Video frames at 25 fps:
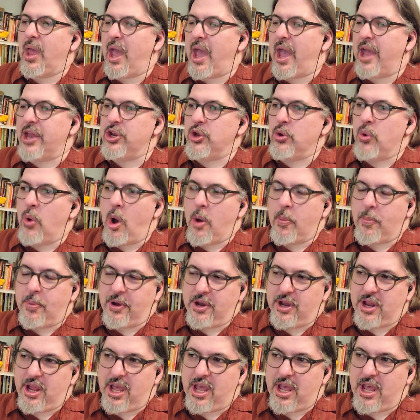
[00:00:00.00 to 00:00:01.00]
And you
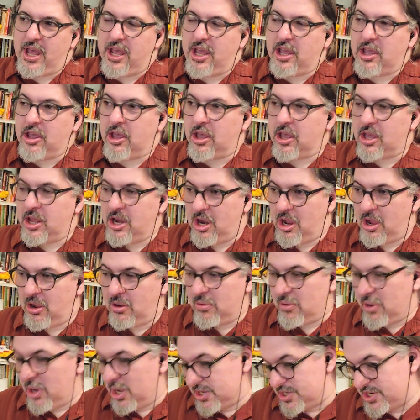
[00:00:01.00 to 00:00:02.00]
opened a
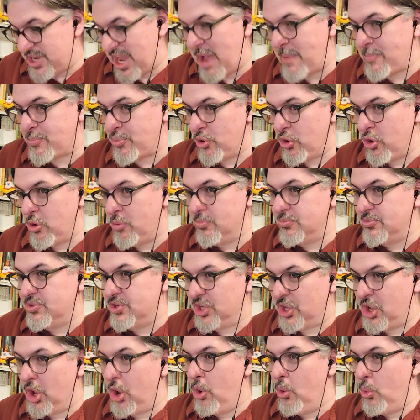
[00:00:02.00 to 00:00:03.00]
tap room to
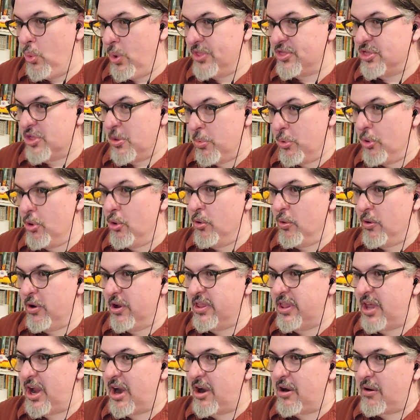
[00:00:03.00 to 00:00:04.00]
go with the brewery
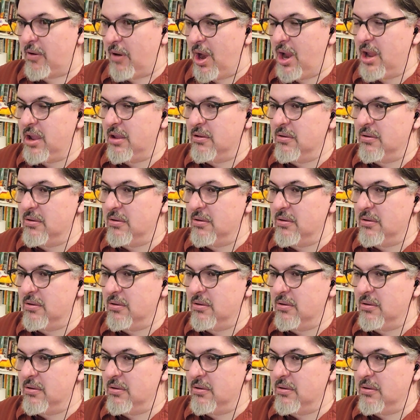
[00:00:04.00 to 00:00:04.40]
there, right?